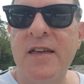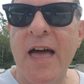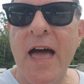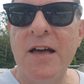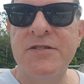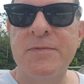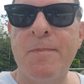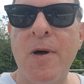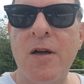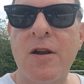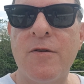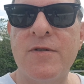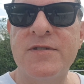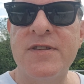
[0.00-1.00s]
House
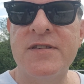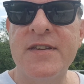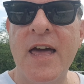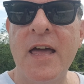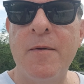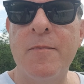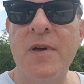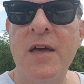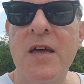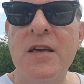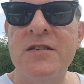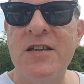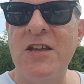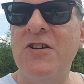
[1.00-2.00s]
burglaries, the same.
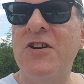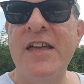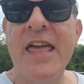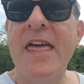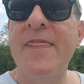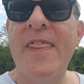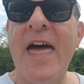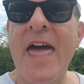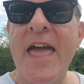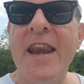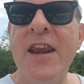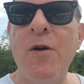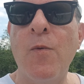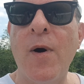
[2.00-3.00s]
So you're going to get that
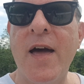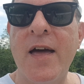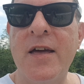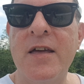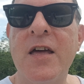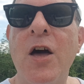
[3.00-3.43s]
anywhere,